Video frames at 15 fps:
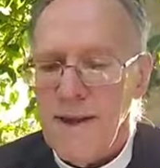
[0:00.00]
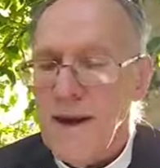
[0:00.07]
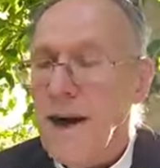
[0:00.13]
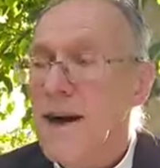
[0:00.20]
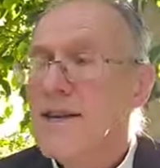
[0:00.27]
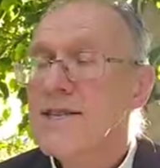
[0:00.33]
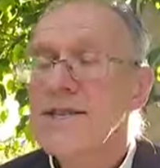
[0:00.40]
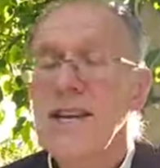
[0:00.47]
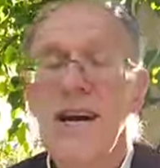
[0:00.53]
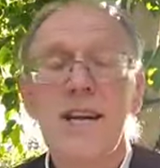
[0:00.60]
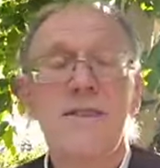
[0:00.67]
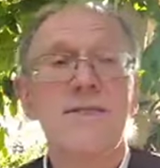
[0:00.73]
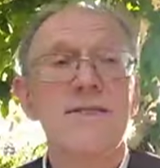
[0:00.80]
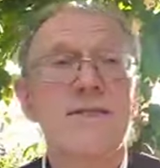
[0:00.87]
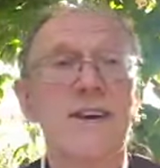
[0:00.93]
I can tell
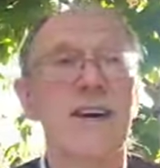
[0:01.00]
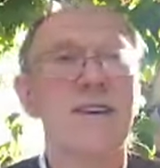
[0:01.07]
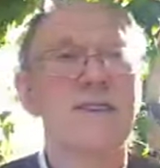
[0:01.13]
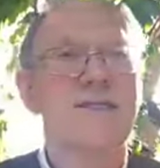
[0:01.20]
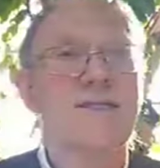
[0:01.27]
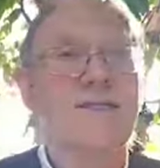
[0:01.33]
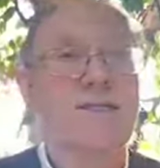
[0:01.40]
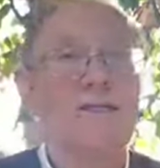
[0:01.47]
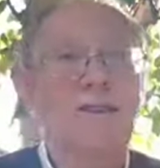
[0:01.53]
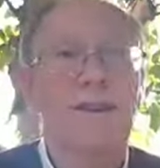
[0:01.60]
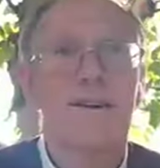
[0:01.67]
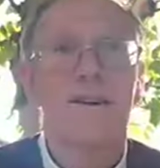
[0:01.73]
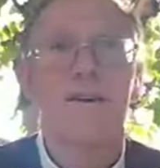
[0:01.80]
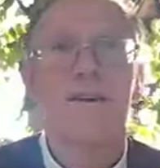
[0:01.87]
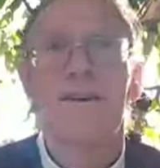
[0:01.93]
you it does.
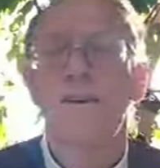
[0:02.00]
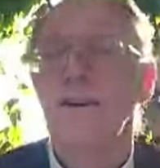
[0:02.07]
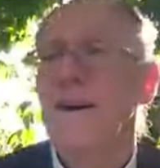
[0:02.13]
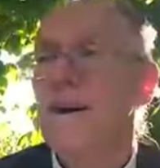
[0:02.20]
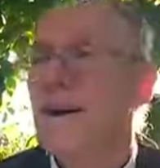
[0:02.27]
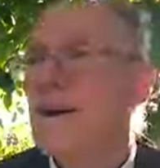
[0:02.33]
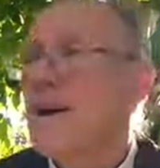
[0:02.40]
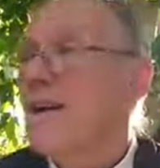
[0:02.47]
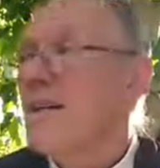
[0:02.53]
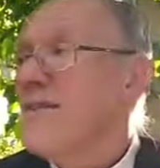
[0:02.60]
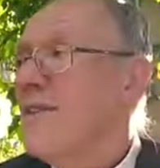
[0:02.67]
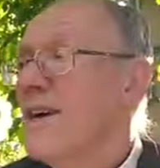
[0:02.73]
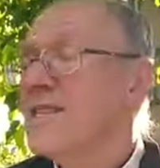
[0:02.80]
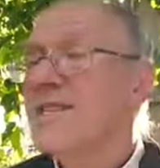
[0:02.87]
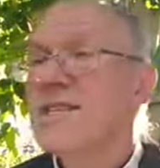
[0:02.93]

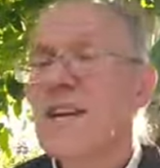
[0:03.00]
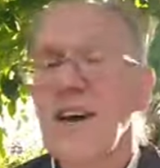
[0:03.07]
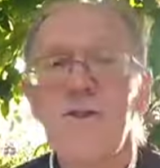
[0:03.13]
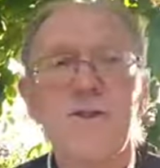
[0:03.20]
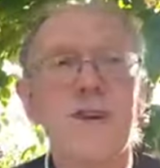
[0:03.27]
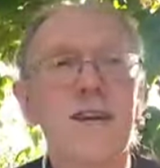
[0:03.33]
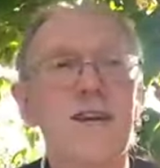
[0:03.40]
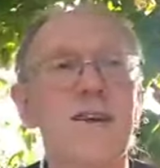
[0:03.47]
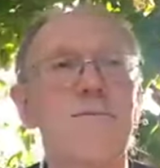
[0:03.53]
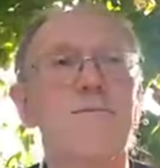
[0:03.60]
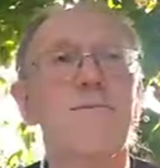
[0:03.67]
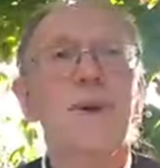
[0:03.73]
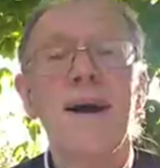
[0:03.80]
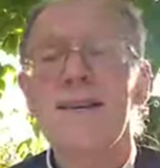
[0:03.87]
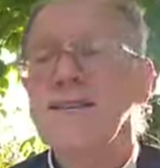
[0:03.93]
There's nothing
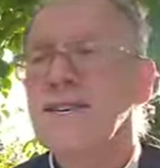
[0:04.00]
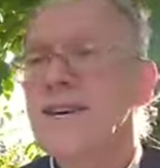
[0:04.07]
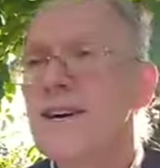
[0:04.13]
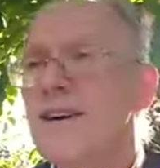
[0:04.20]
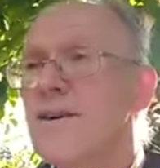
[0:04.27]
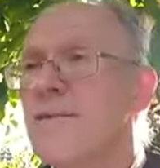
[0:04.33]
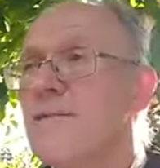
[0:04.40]
better.